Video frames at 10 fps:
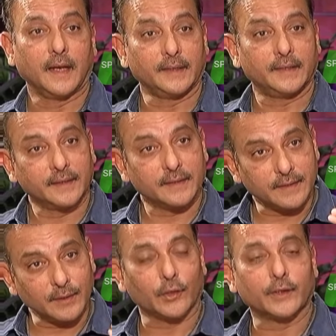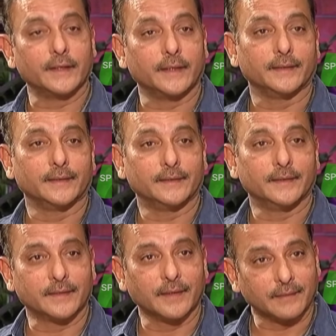I think they're still not there.
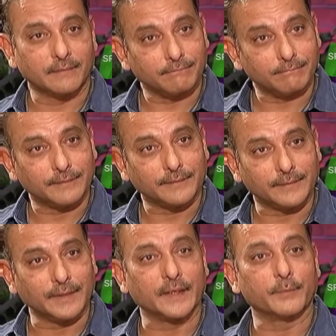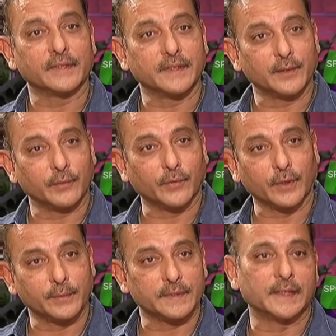They're still... thirty percent or
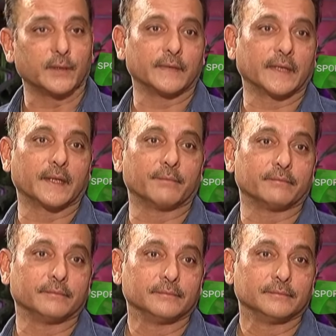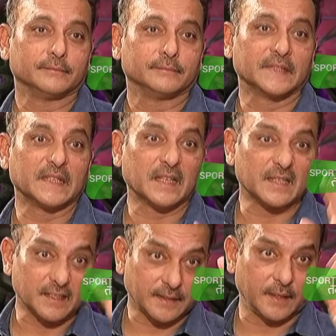forty percent of the game. There's
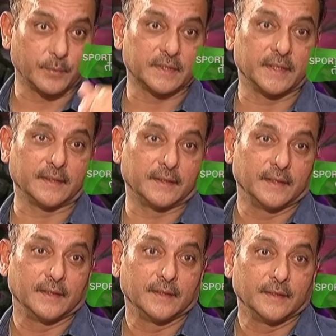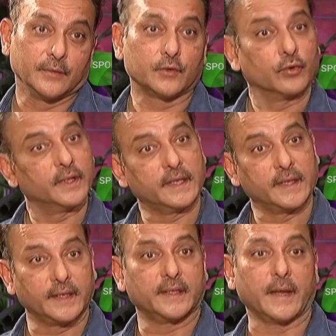another sixty percent, which only they
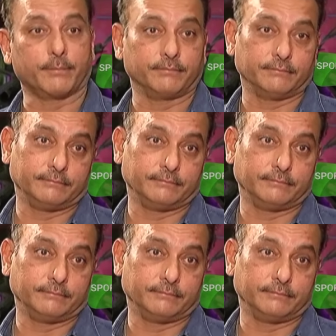can tap.